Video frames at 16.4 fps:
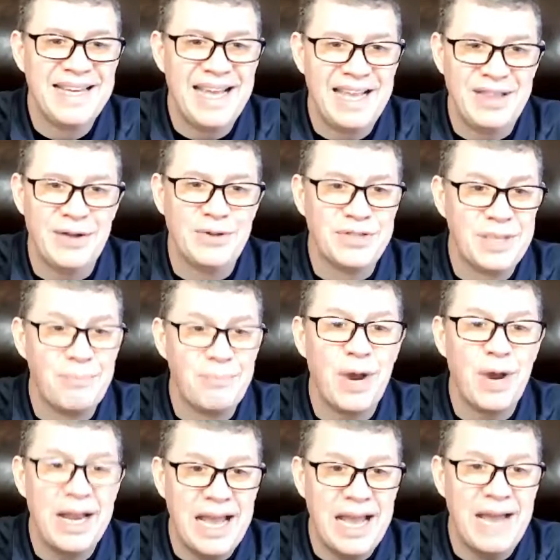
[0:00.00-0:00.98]
And those that
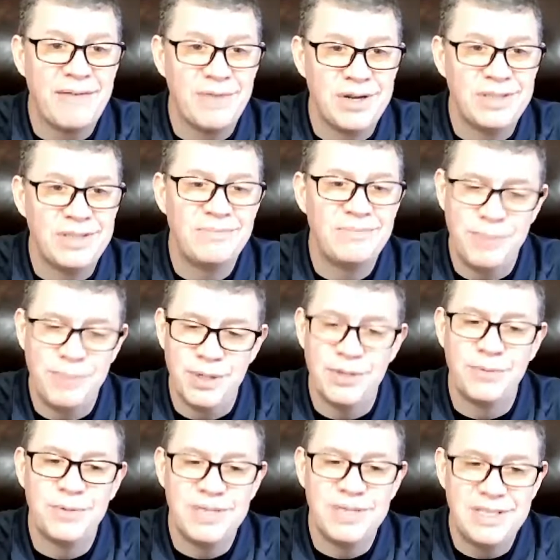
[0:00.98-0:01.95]
break average
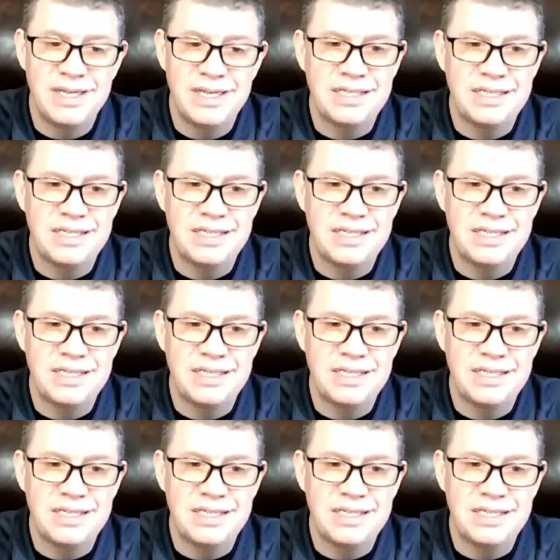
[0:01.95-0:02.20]
build a resilience